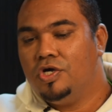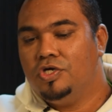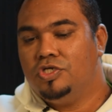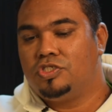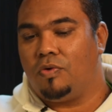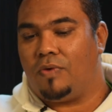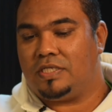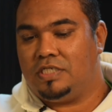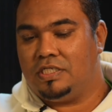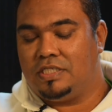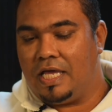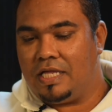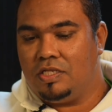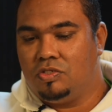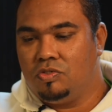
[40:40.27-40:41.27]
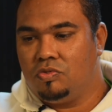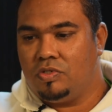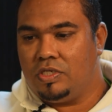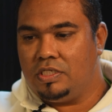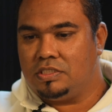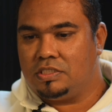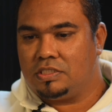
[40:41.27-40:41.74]
So what she then do
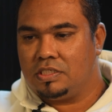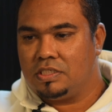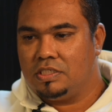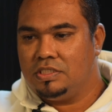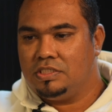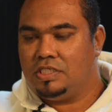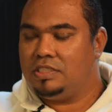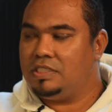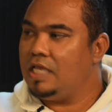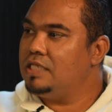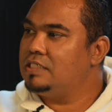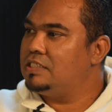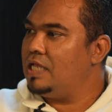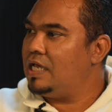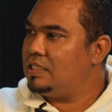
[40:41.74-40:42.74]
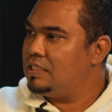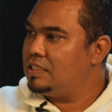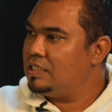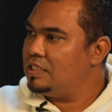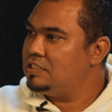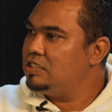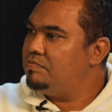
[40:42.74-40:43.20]
is she takes that
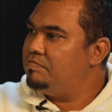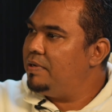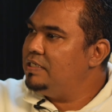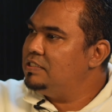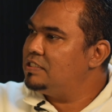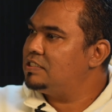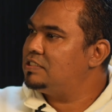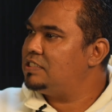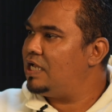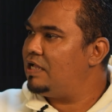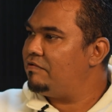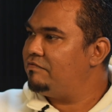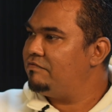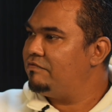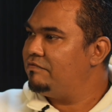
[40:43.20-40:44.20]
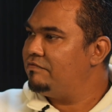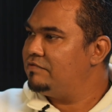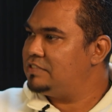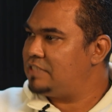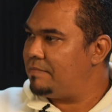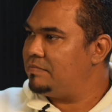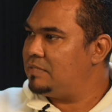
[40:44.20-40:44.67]
and she pays herself
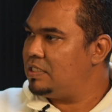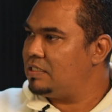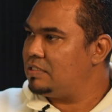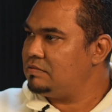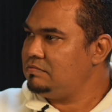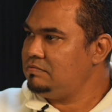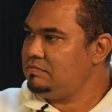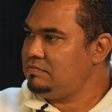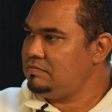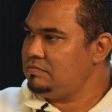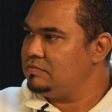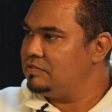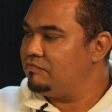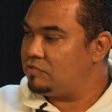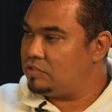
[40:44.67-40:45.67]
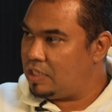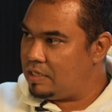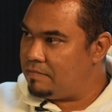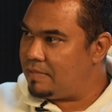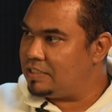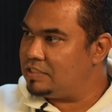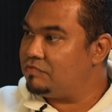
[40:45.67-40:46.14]
something for 3
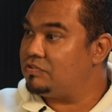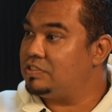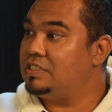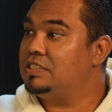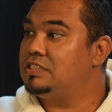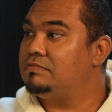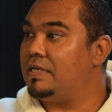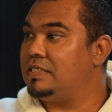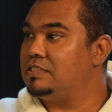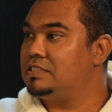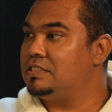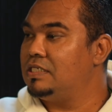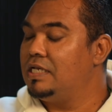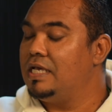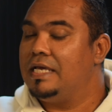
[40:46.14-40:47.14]
months, for 6 months.